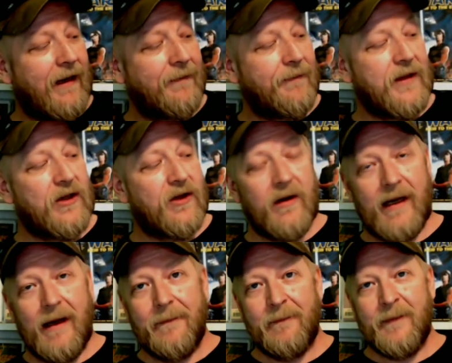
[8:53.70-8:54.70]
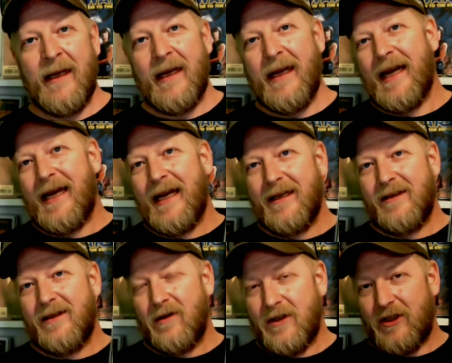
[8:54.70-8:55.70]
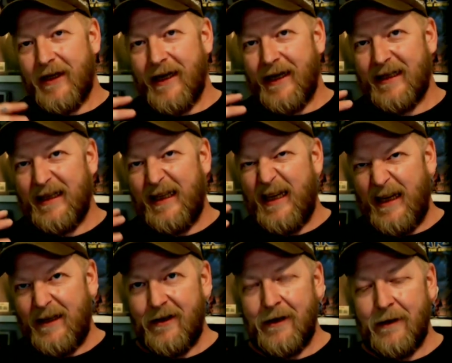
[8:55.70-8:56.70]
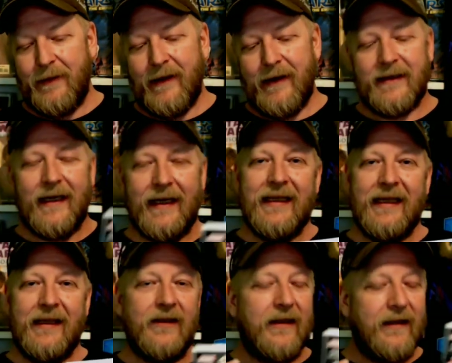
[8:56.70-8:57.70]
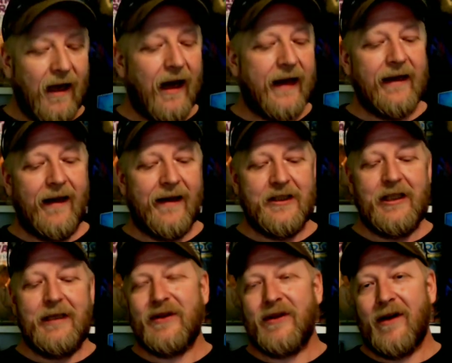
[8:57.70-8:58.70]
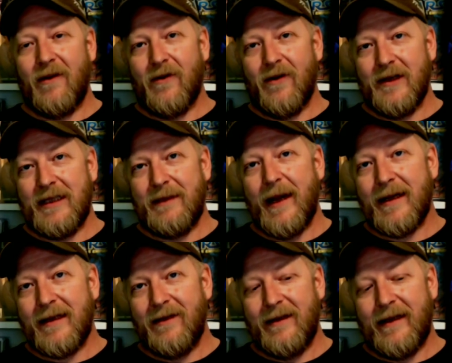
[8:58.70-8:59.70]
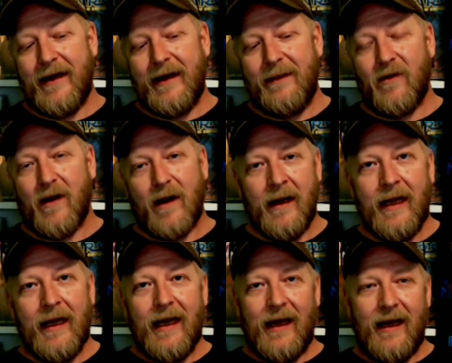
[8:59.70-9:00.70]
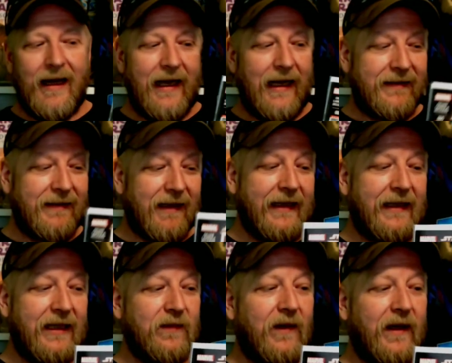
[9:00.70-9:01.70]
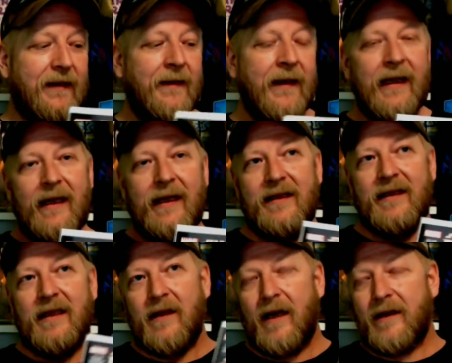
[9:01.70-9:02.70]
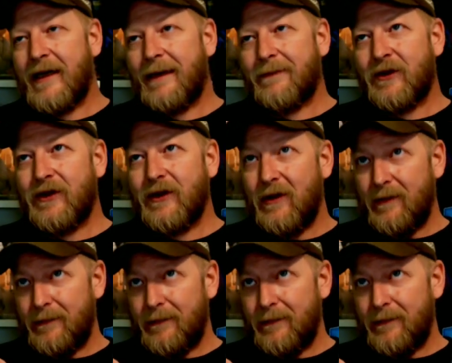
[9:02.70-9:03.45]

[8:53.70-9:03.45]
showed up as those genetically engineered beings. Like I said, there's not a lot of cheap Star Wars specs out there anymore. I like this one. This is the Dr. Aphra show.